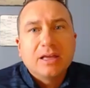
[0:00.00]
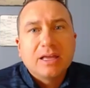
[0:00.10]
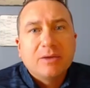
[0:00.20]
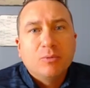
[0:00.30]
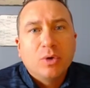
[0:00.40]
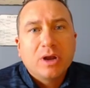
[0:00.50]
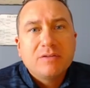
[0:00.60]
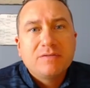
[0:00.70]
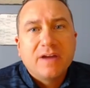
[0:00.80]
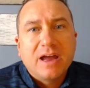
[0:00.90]
what I
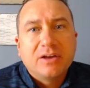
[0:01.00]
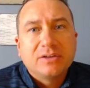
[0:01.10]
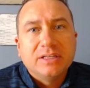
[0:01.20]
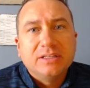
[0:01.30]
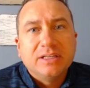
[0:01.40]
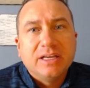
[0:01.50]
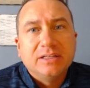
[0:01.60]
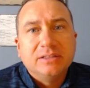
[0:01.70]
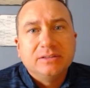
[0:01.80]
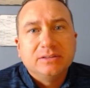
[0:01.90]
found in
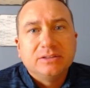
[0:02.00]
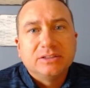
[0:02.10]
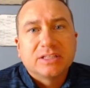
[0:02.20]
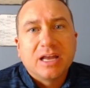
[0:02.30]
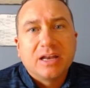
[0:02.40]
just kind of